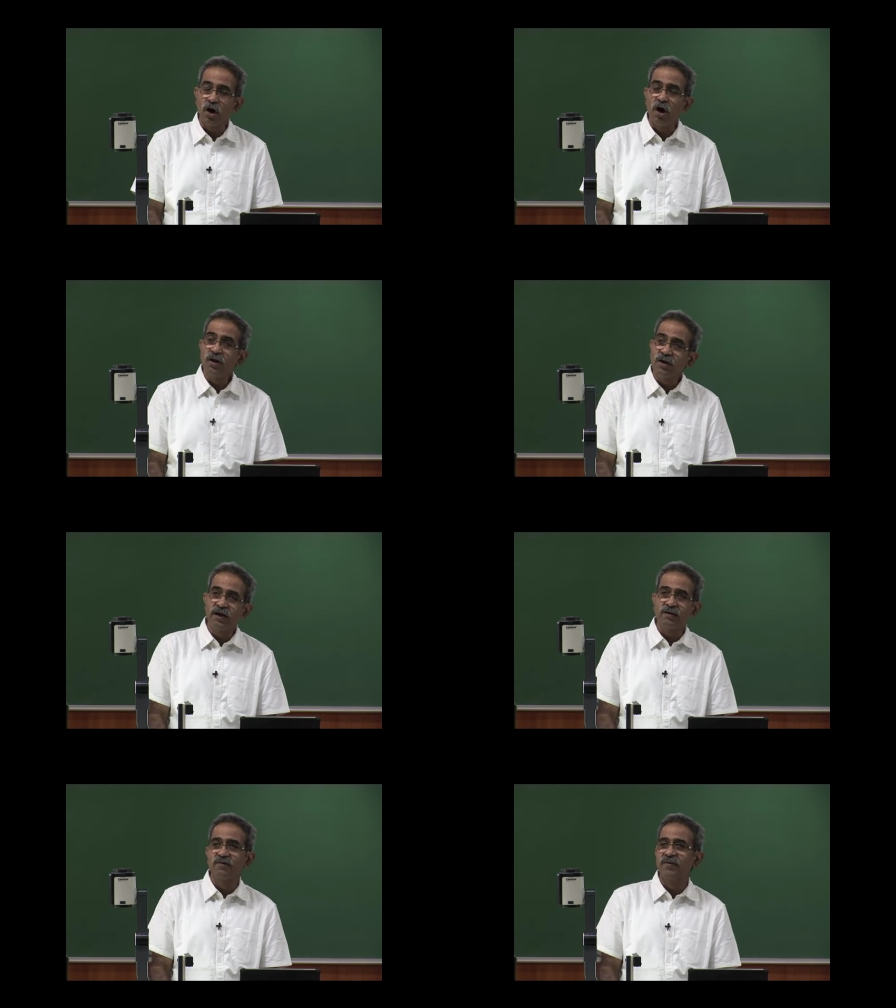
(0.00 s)
all
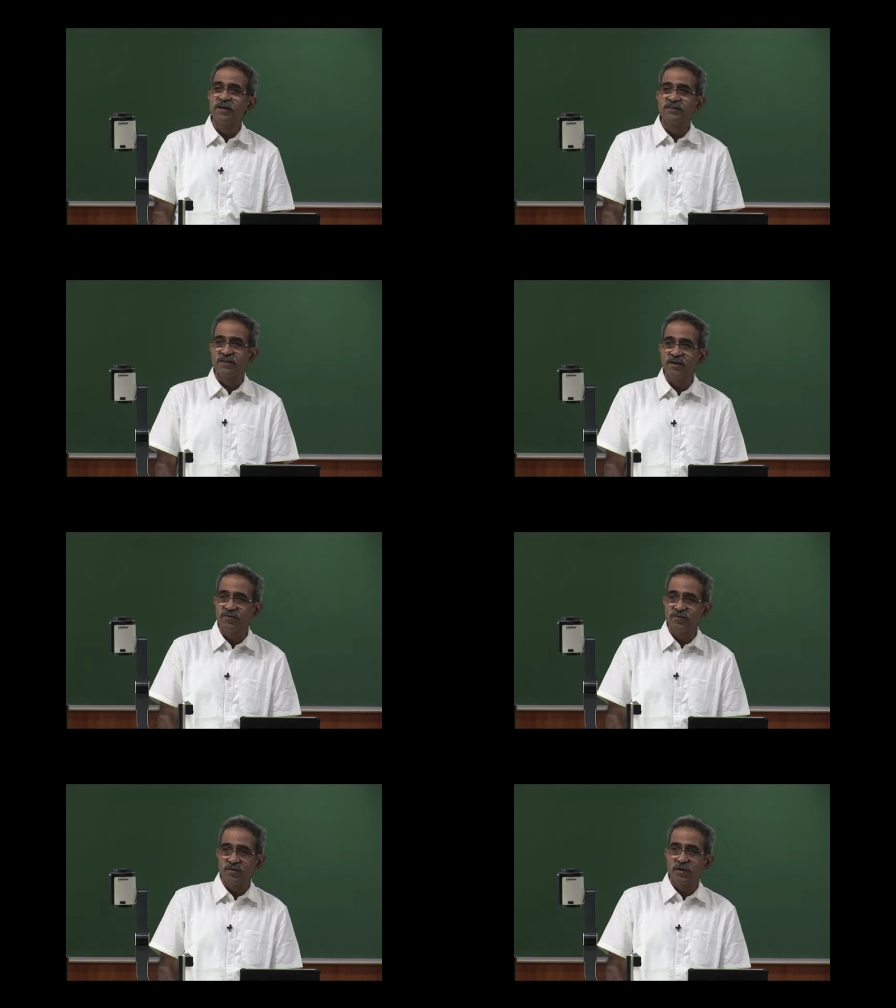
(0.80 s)
kinds of
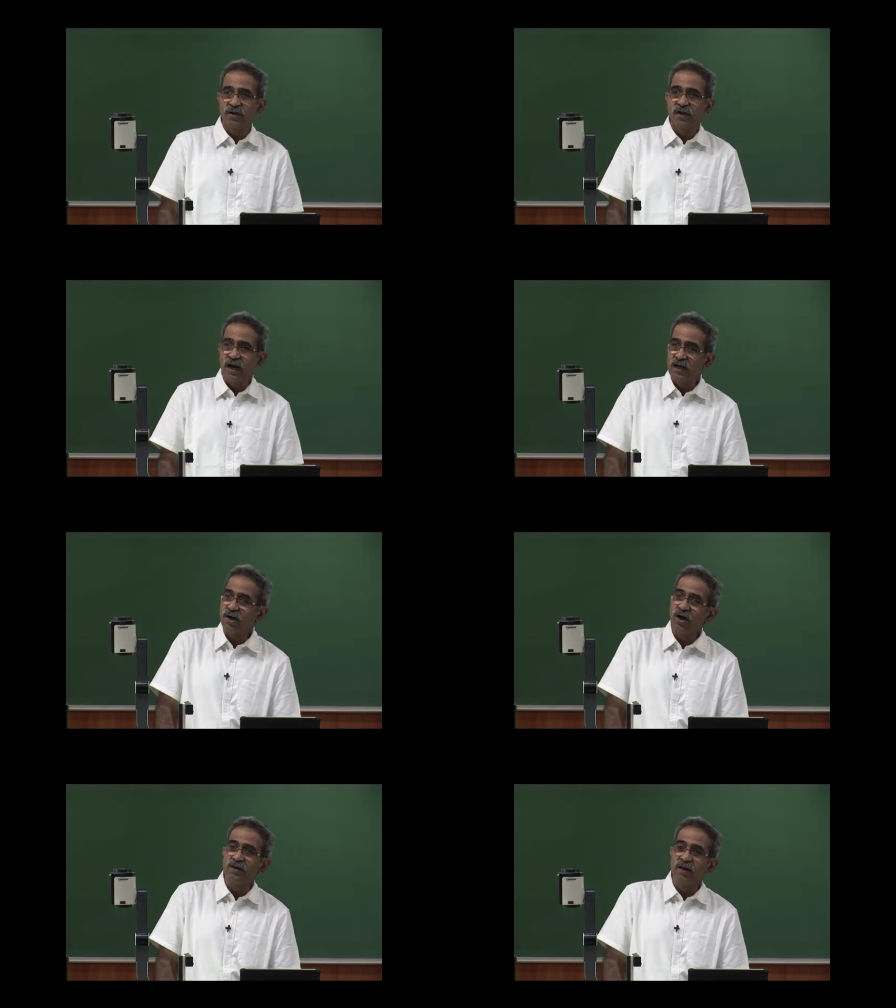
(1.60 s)
energies and
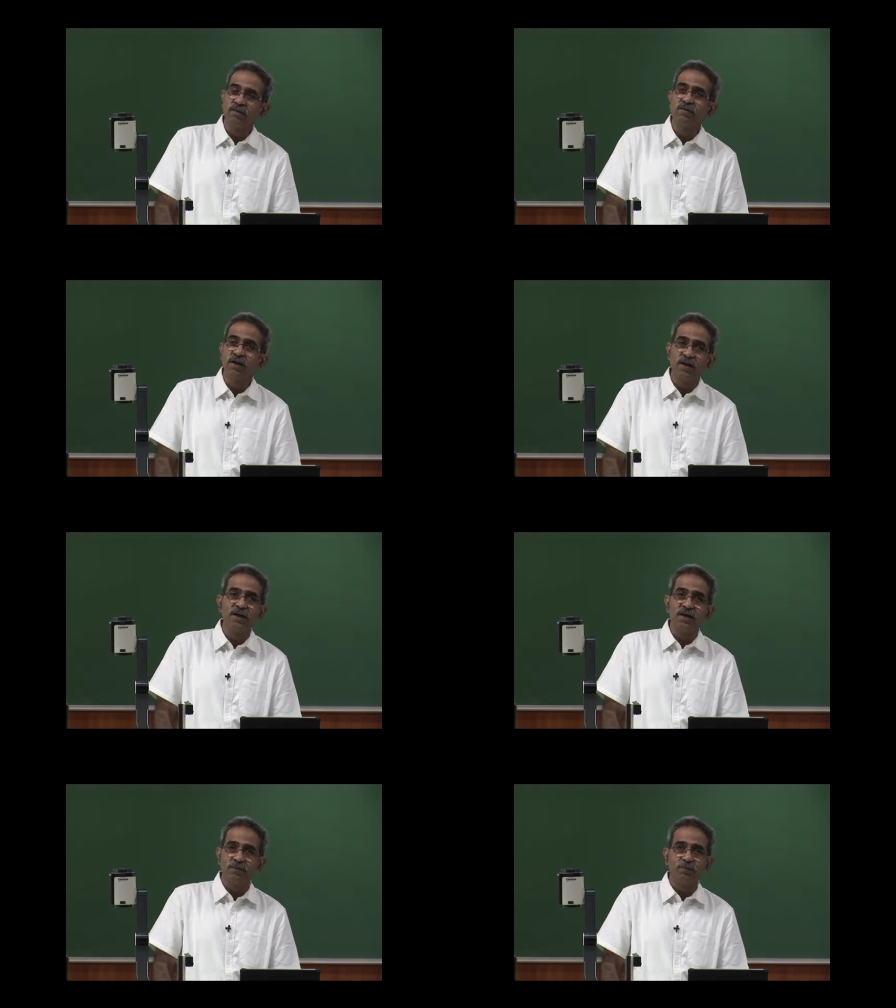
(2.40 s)
not
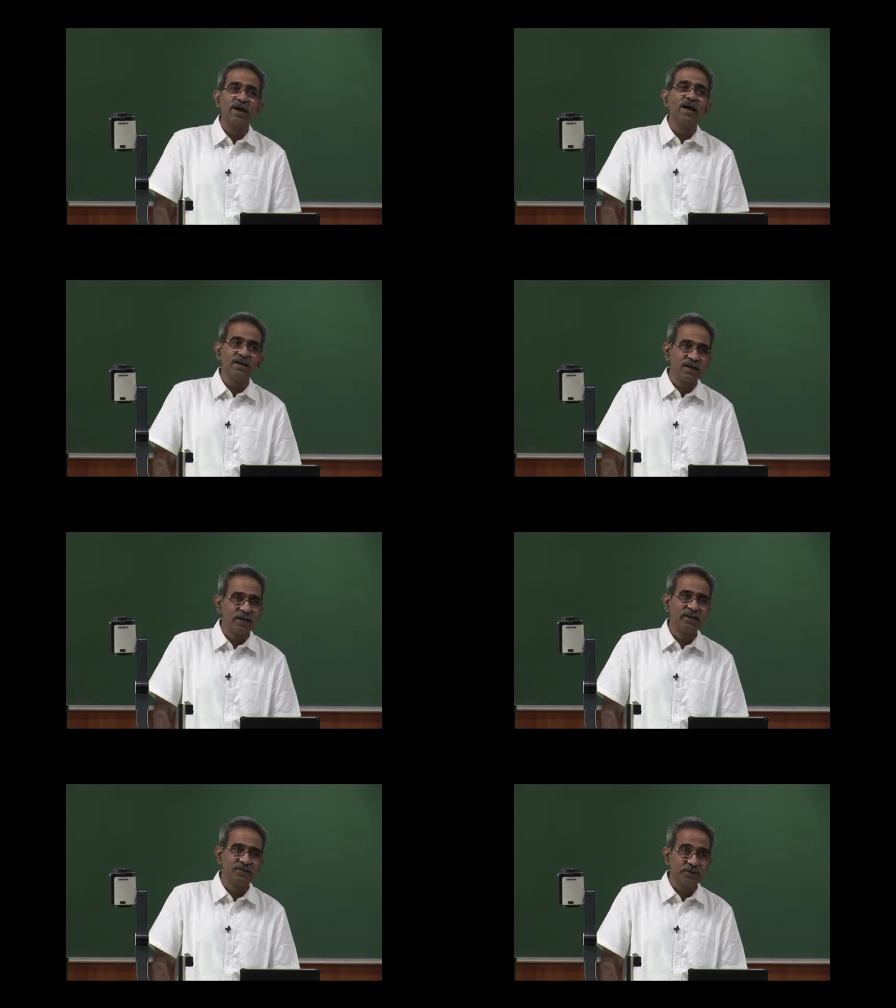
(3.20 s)
necessarily mechanical
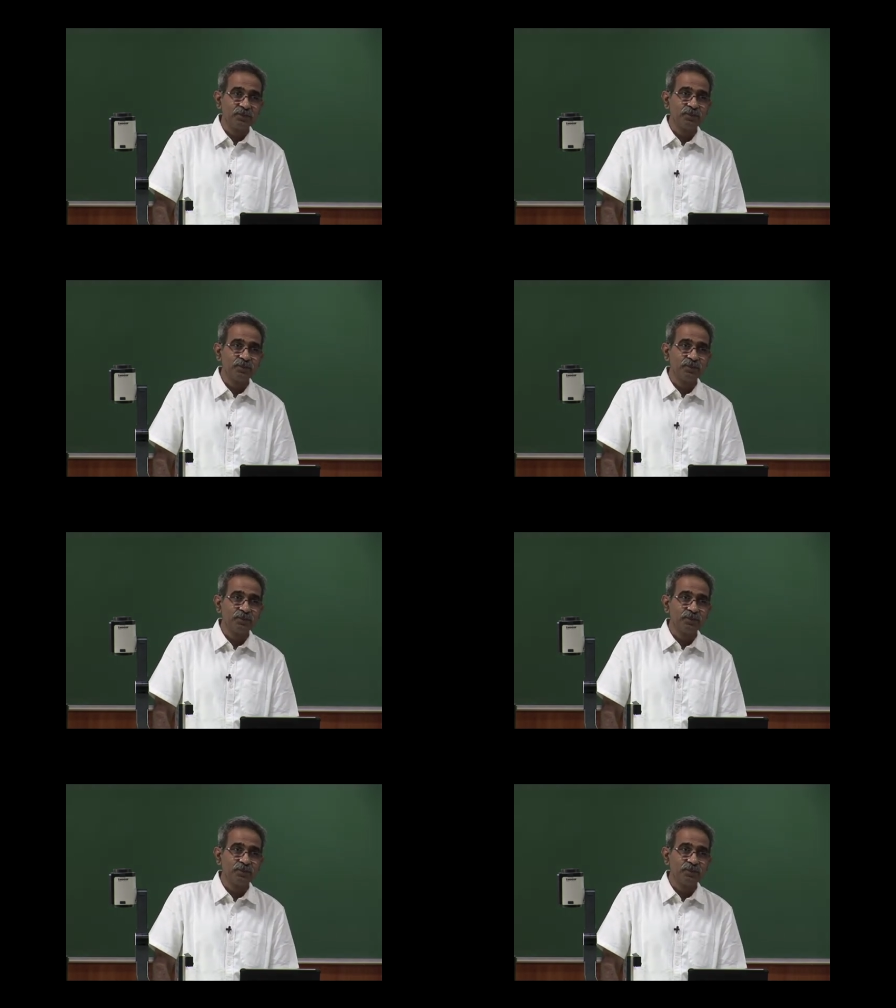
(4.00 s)
energy.